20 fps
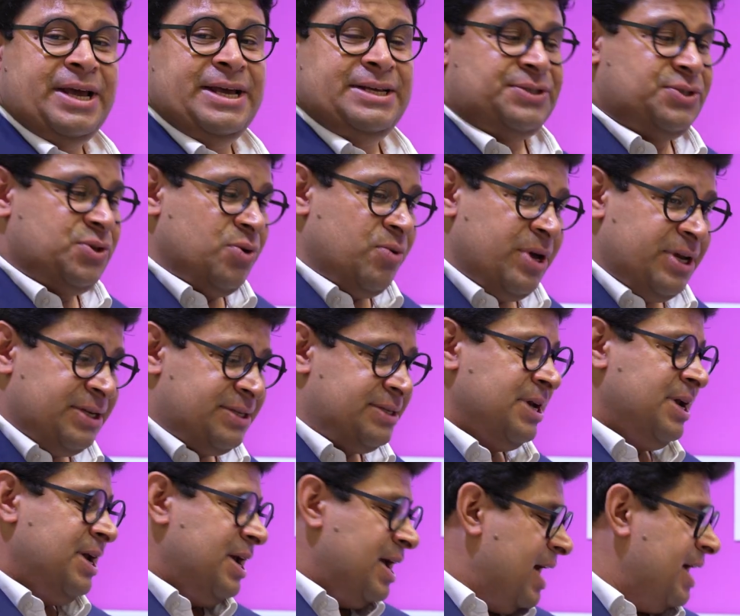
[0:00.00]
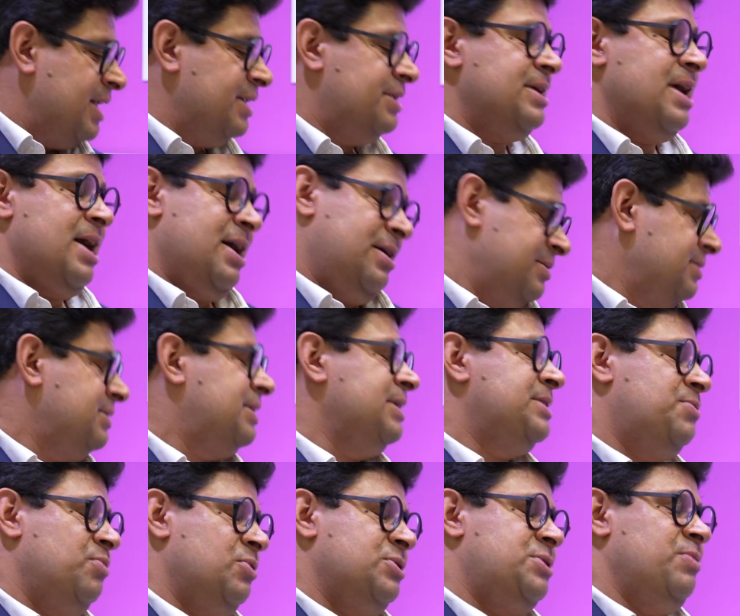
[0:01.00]
histories, and
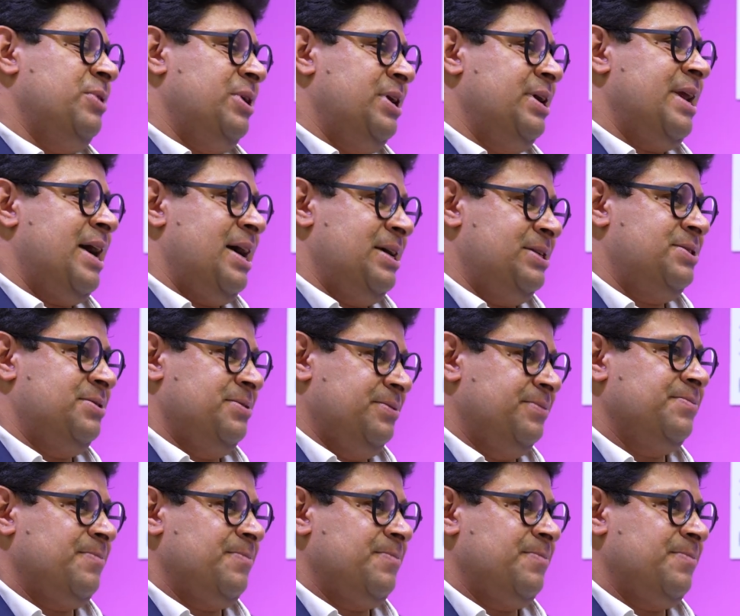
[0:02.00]
this was really nice.